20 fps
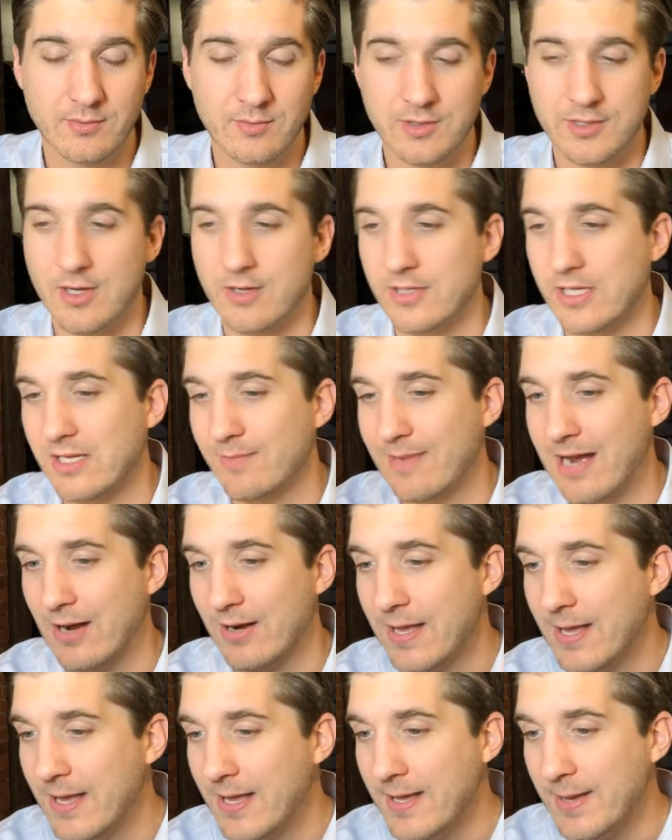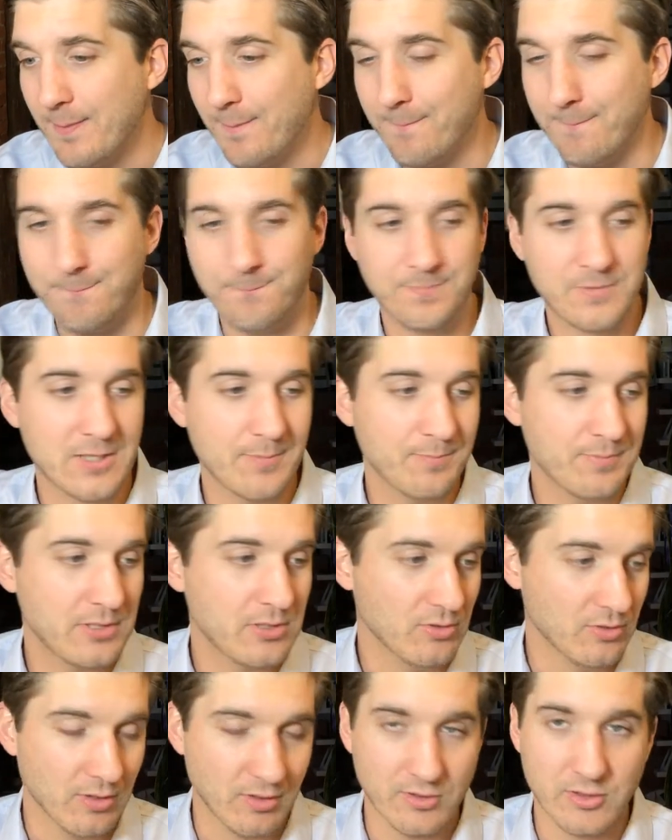We're talking about
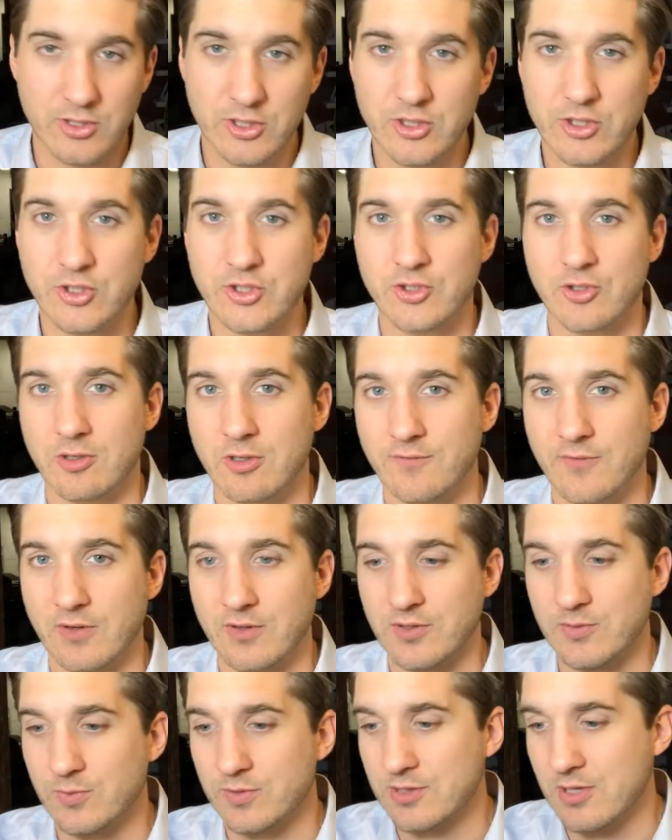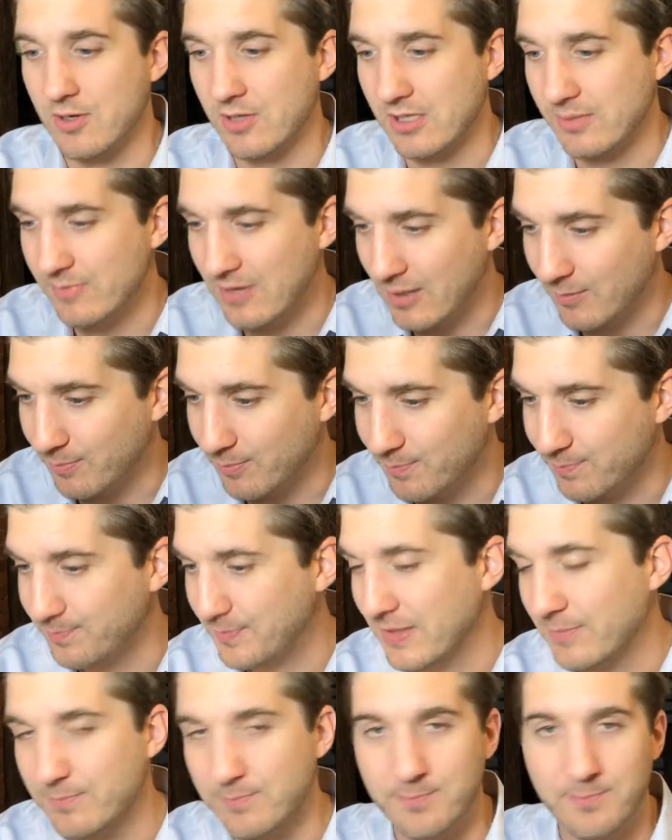computers, servers. We're talking about
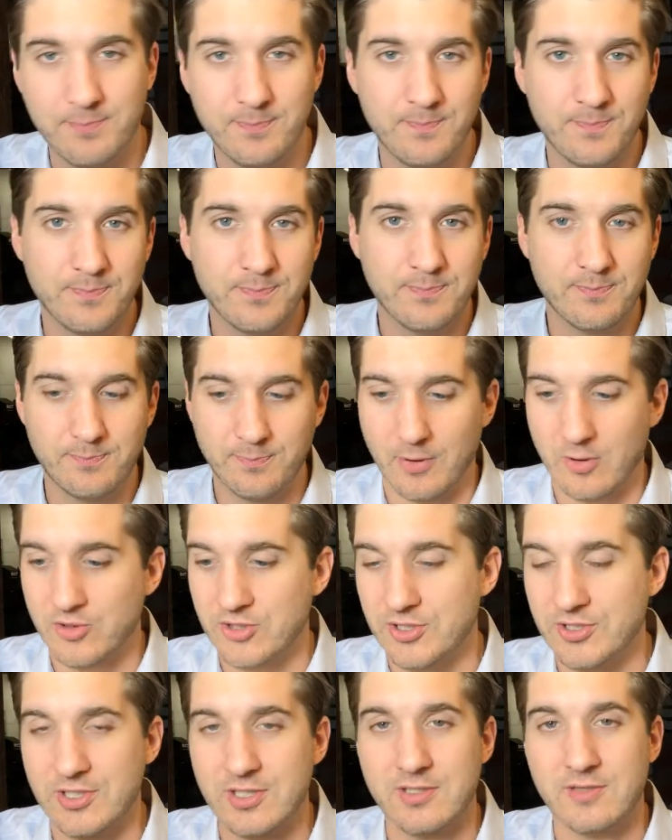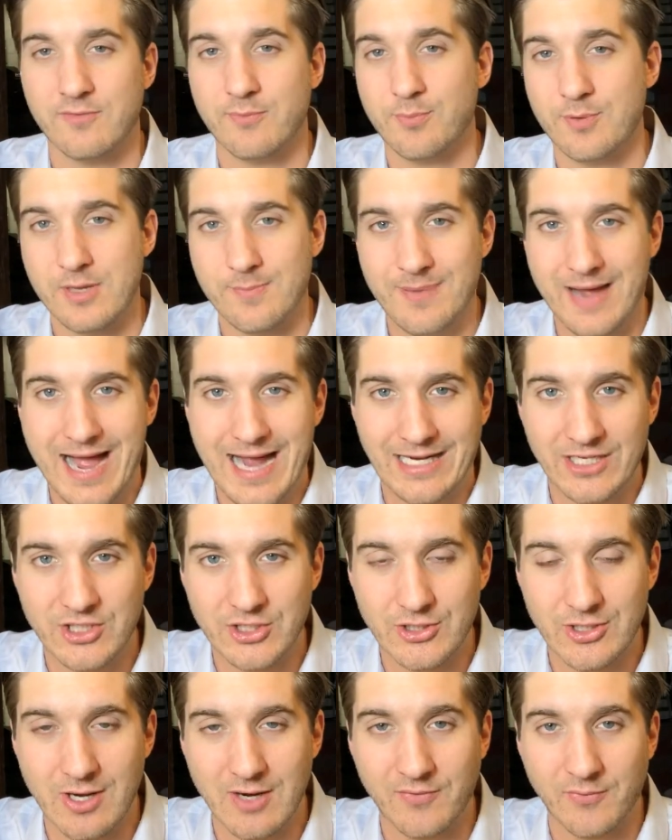big purchases of prepackaged
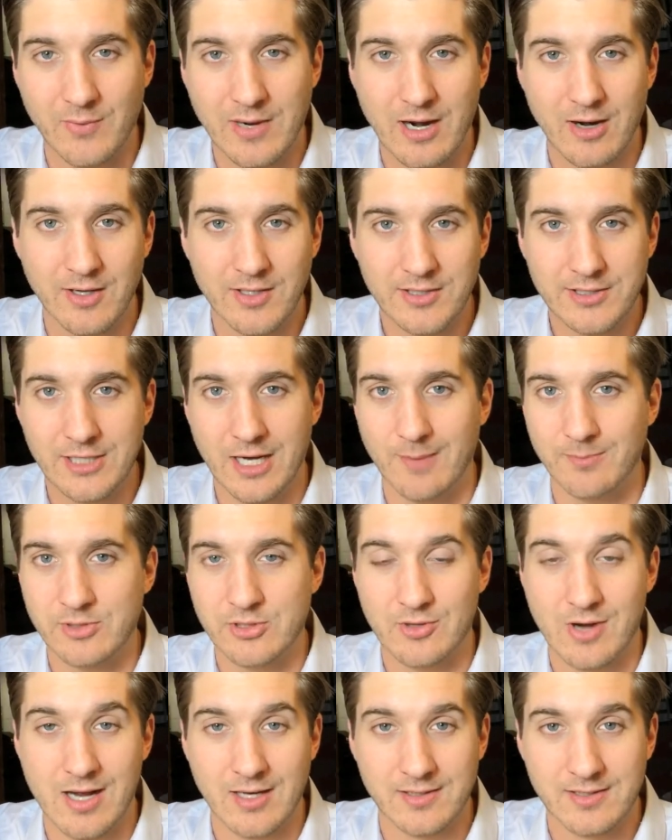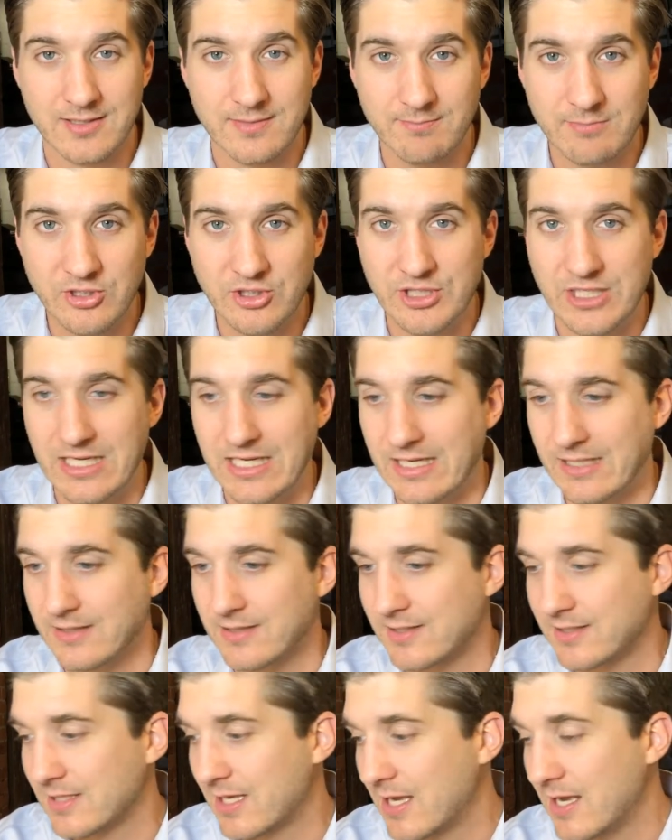software, dump trucks,
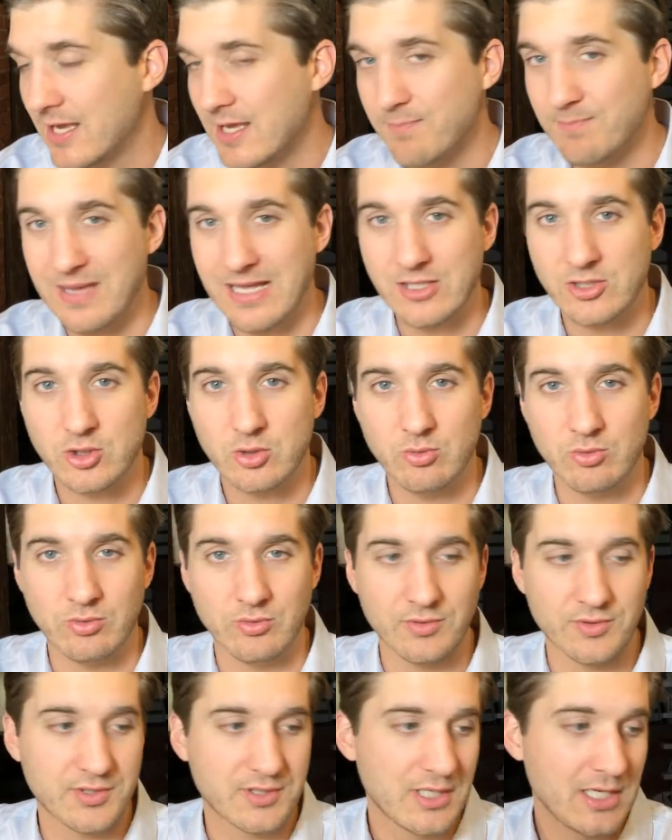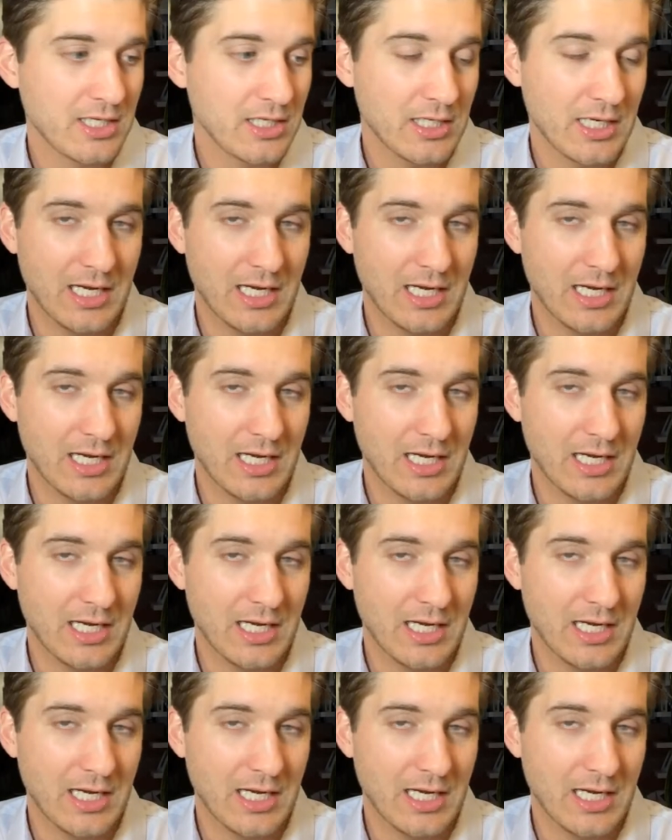machines, big tools,